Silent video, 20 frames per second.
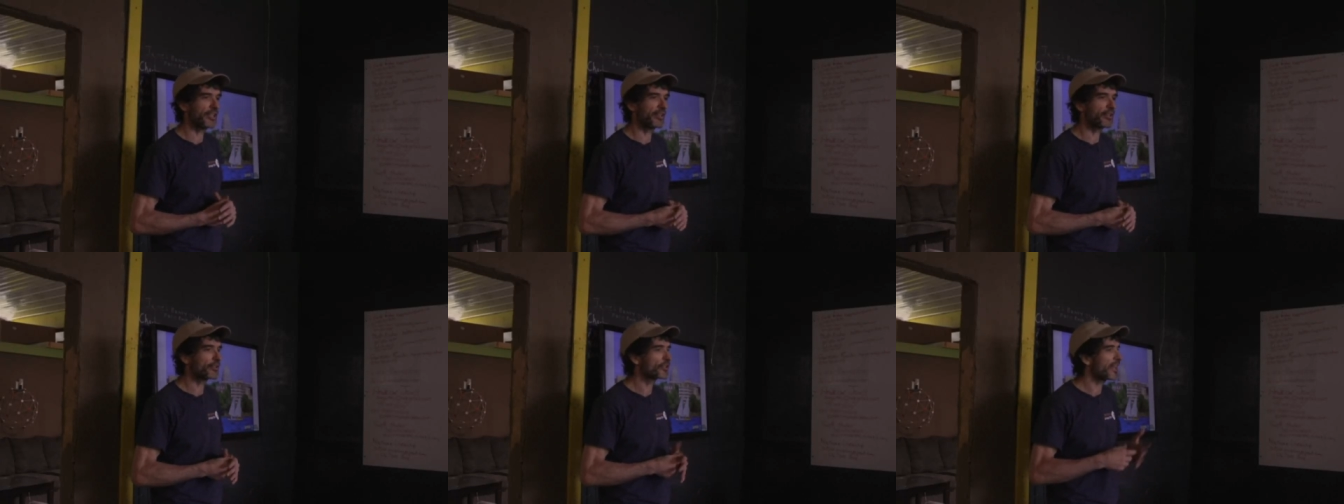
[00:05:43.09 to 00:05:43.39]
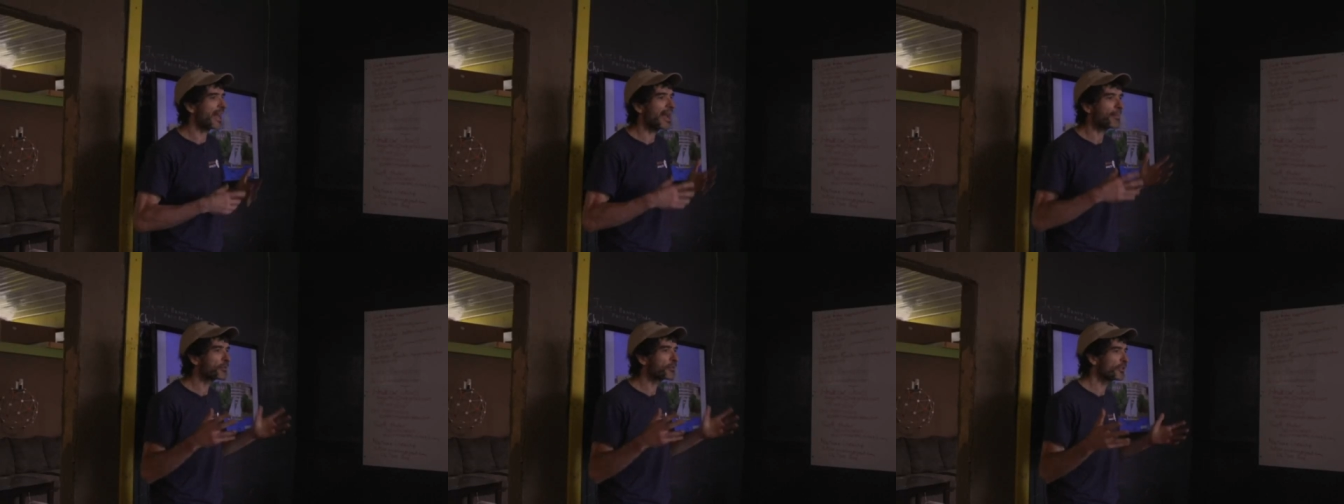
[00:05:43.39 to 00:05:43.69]
And
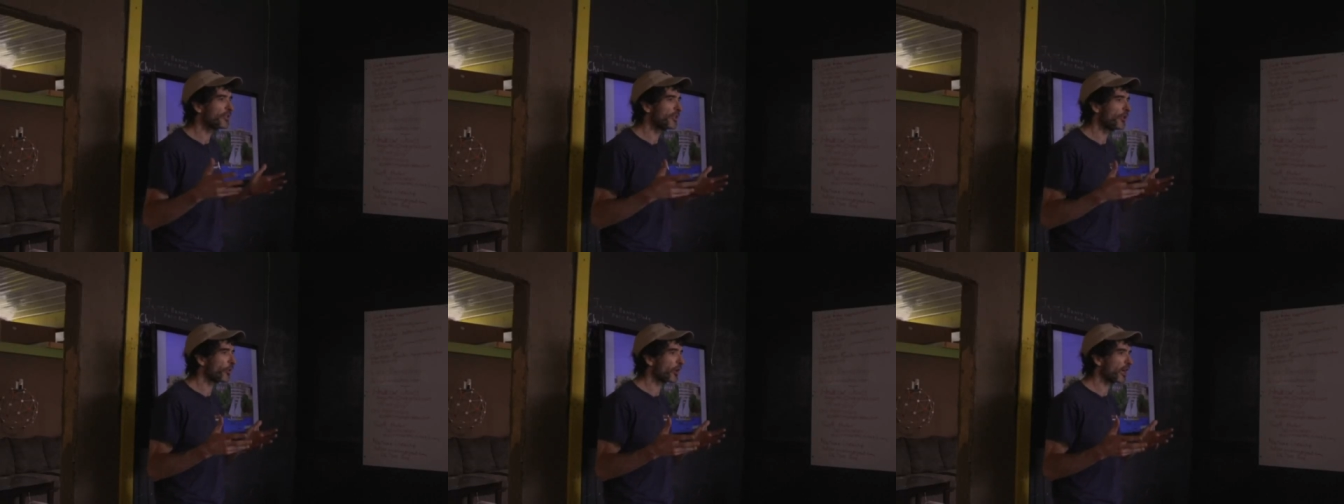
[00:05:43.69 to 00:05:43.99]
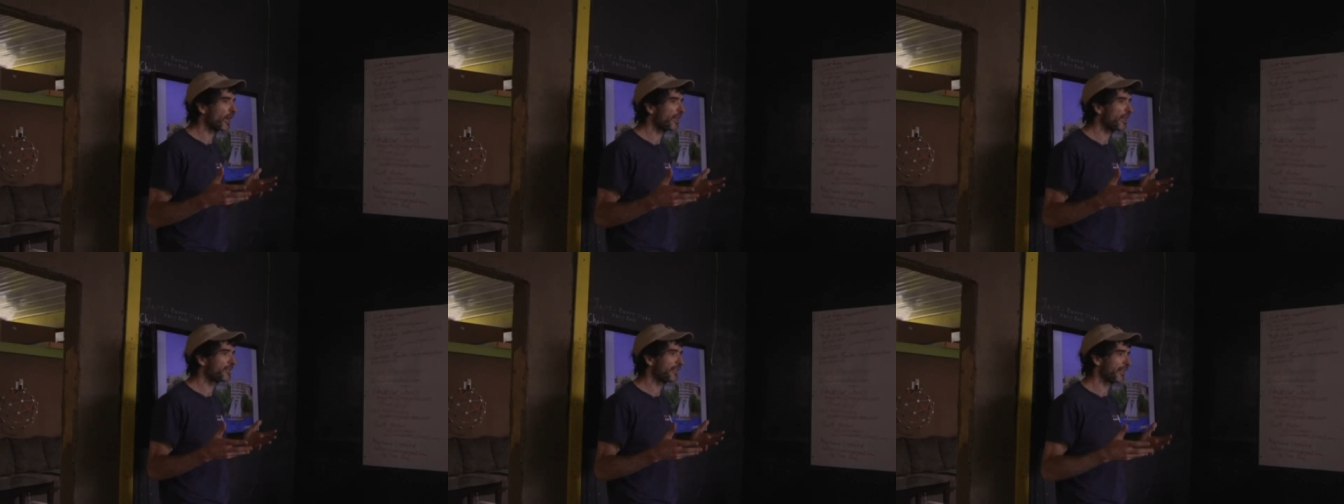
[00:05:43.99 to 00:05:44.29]
there's absolutely no
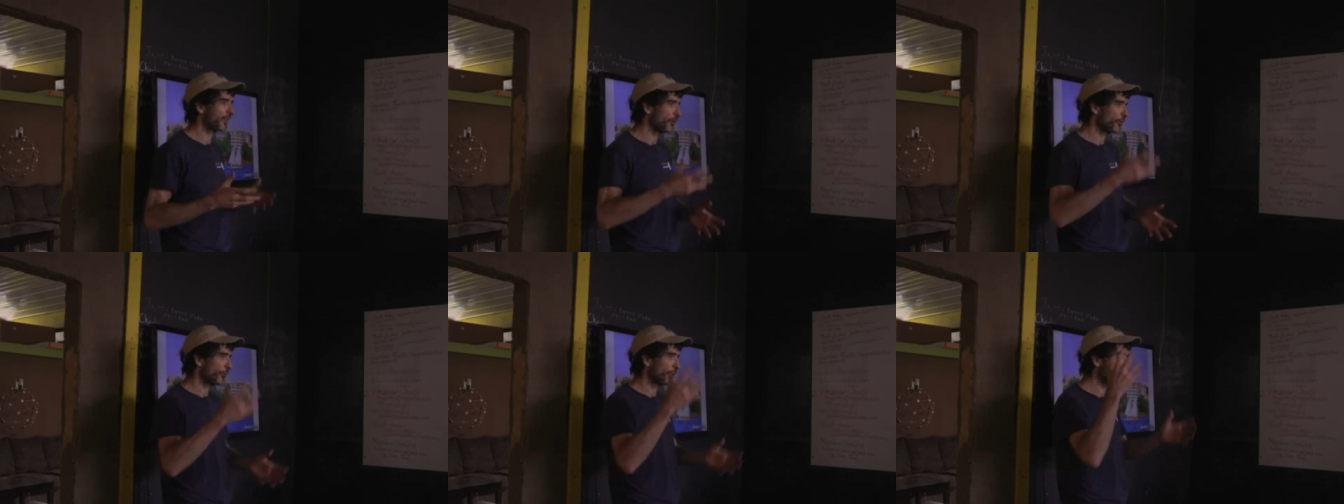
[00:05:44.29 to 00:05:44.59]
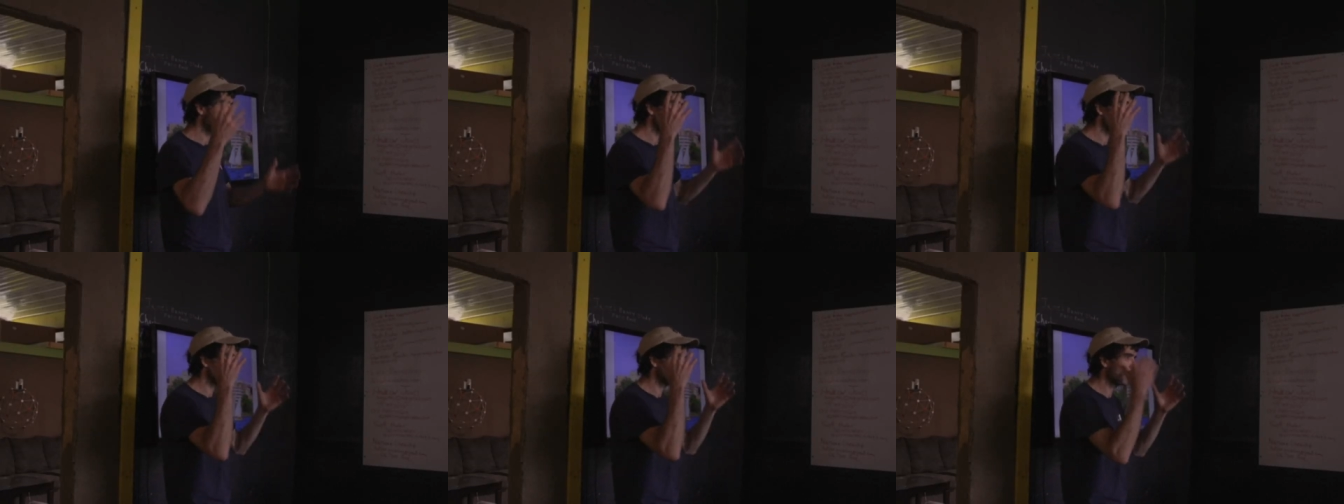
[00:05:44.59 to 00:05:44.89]
contact. You're
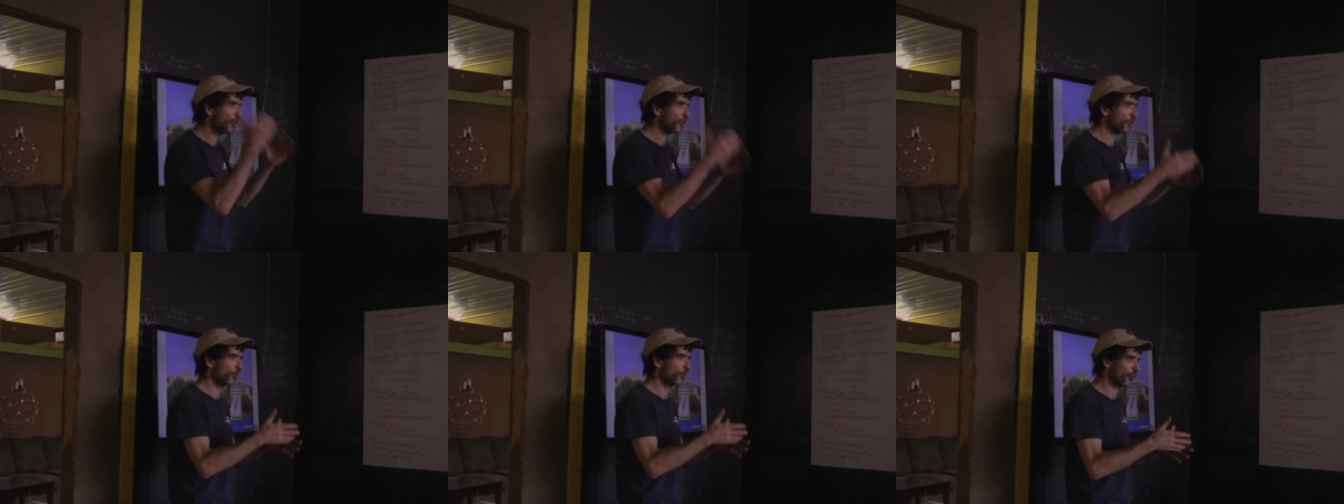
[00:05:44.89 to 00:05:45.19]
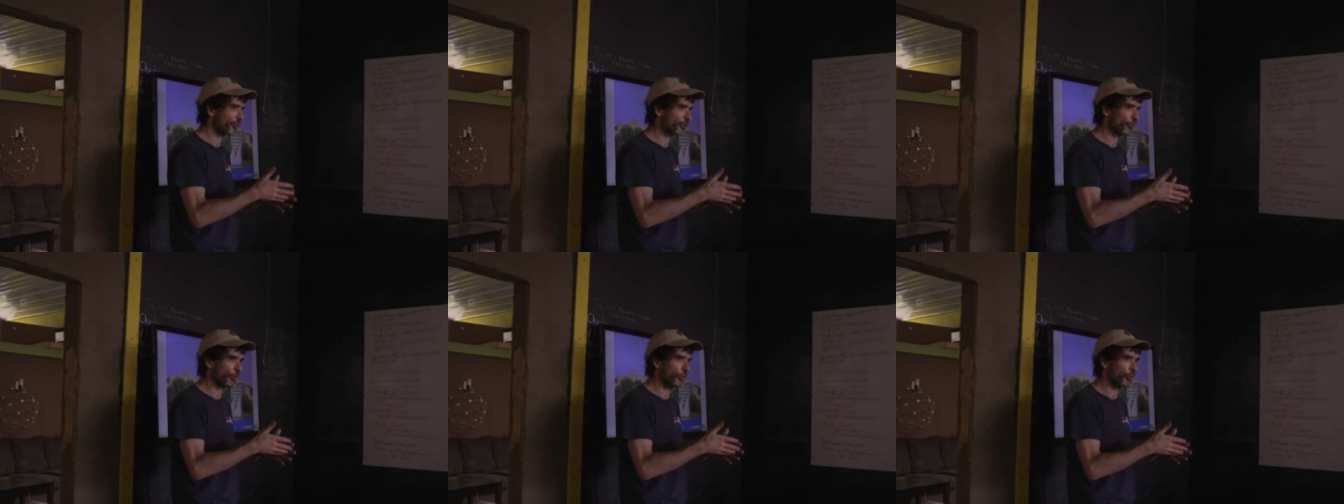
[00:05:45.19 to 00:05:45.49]
in your
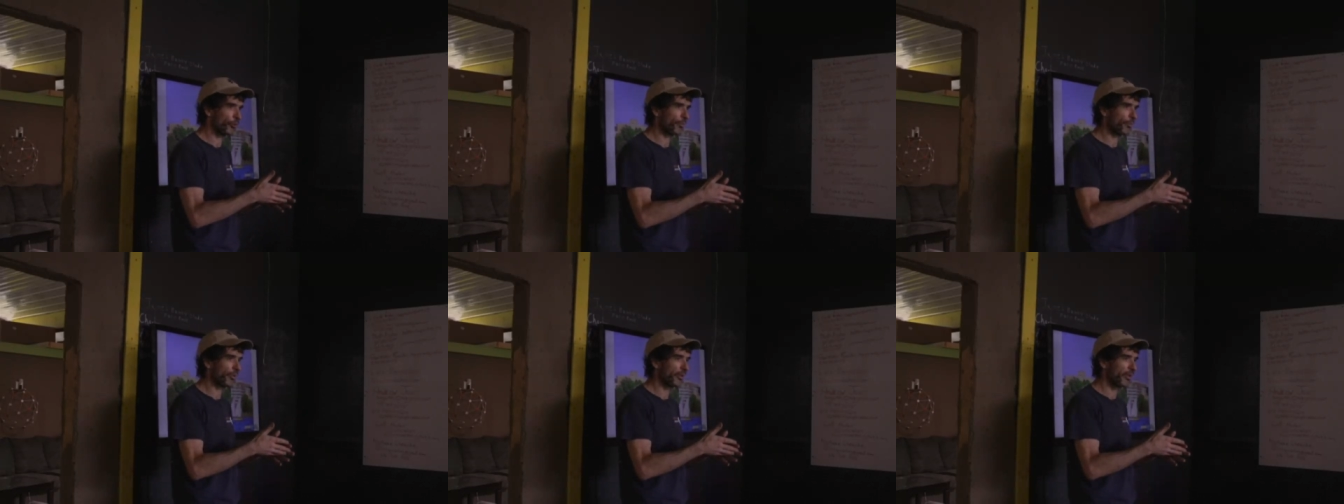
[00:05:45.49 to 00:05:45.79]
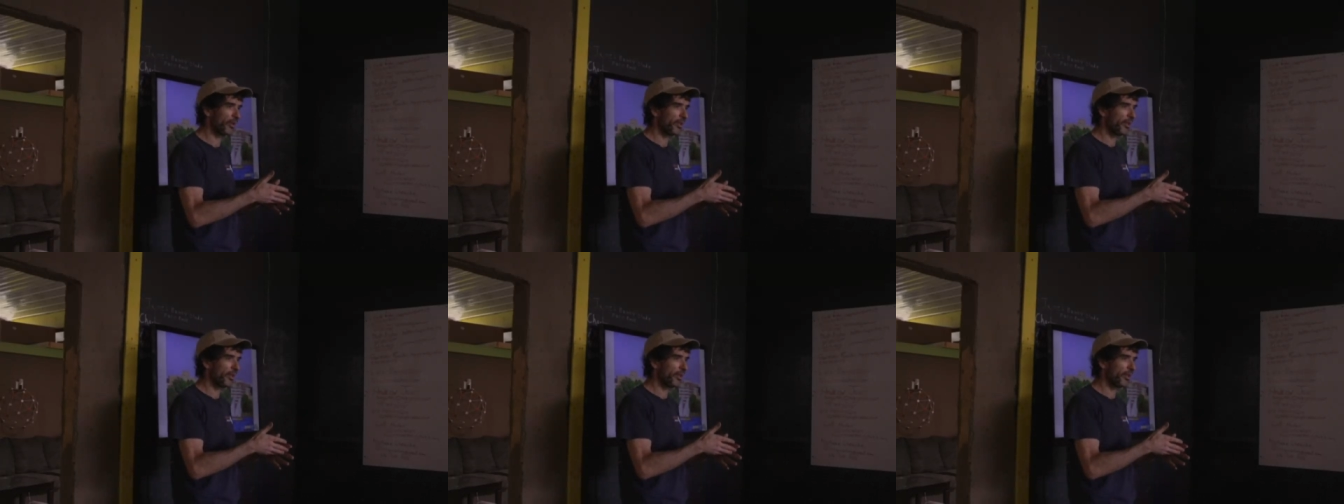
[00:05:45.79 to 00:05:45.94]
research group.